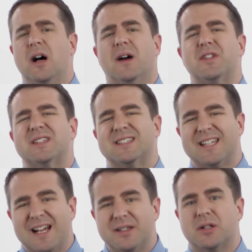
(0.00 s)
of the
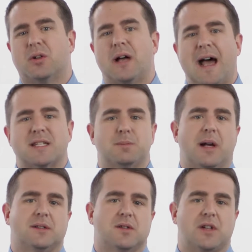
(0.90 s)
technical
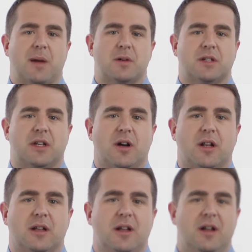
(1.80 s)
aspects of cybersecurity,